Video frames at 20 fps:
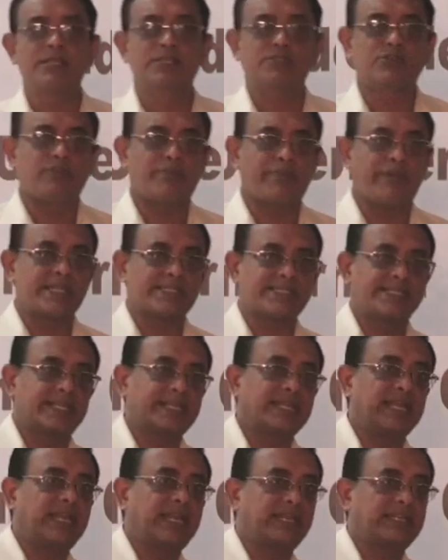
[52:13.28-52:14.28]
So
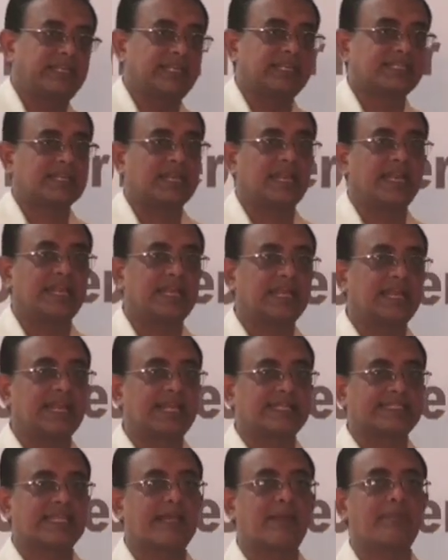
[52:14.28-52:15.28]
basically these clinical
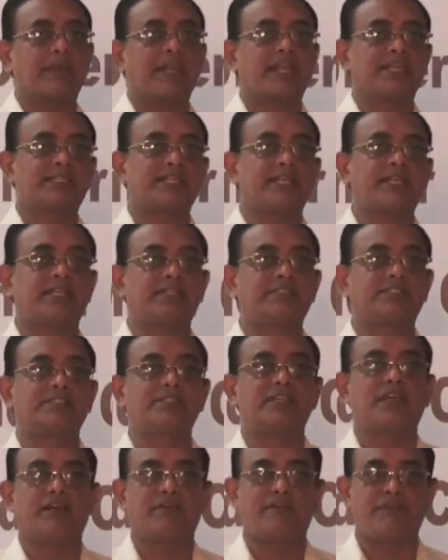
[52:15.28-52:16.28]
examinations
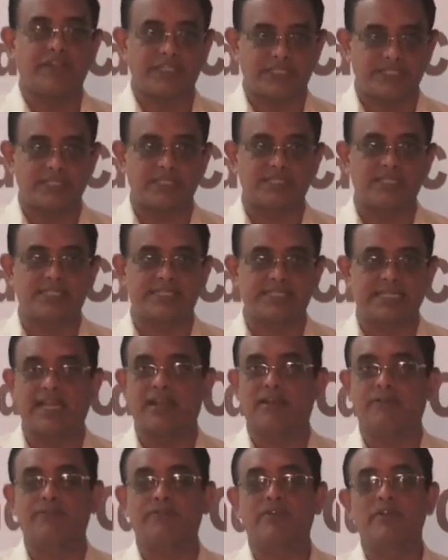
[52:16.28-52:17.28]
features
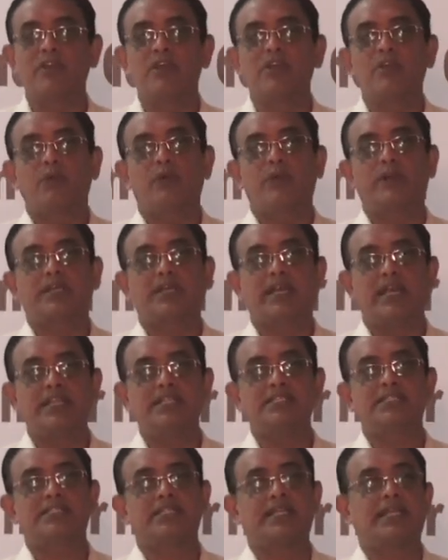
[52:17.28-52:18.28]
itself would
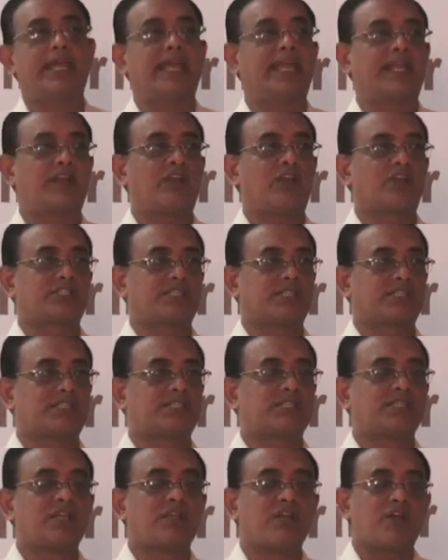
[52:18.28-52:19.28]
clinch the
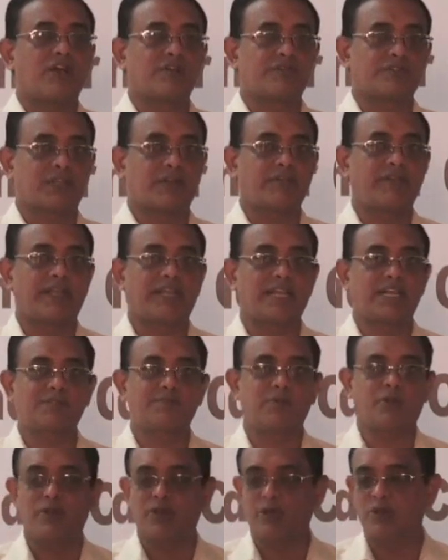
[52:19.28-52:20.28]
diagnosis of cervical
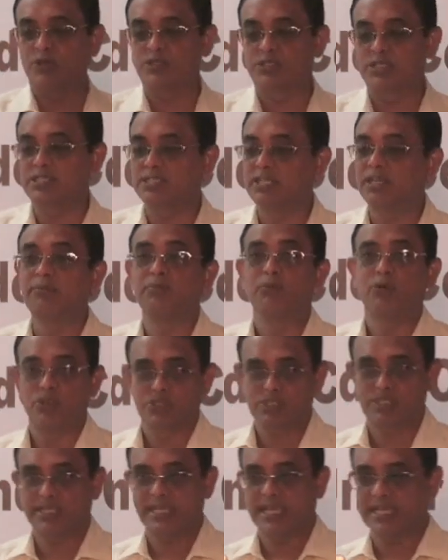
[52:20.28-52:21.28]
spondylosis in
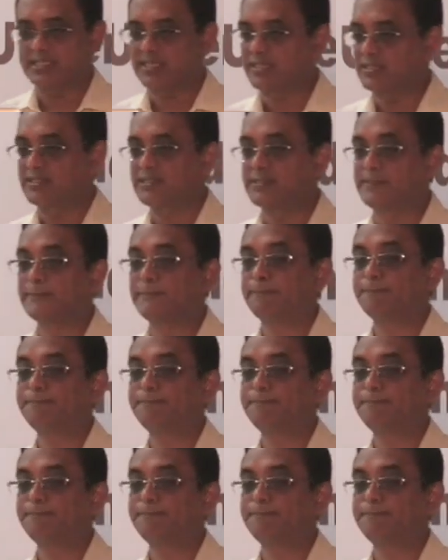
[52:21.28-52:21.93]
most cases.